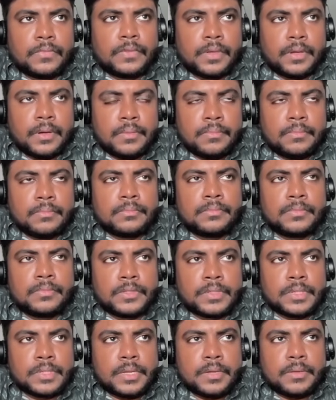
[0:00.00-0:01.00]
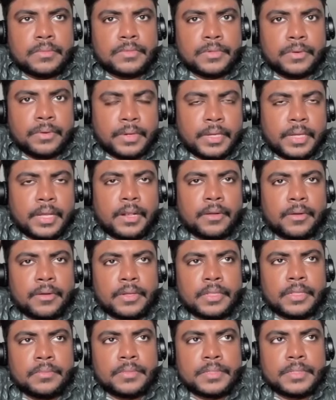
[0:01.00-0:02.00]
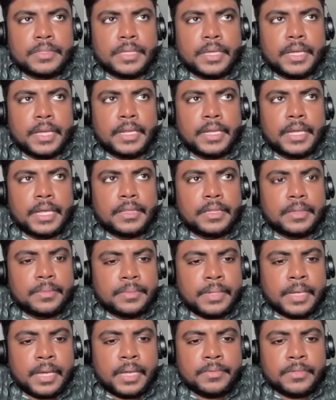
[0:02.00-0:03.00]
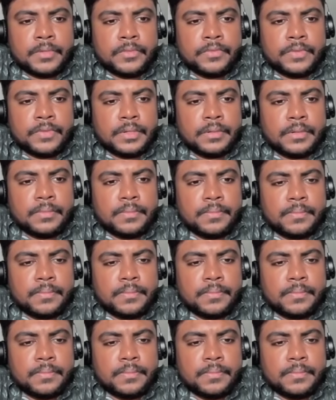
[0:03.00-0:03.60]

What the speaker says: Yeah, those are sorting algorithms. Any other types of it?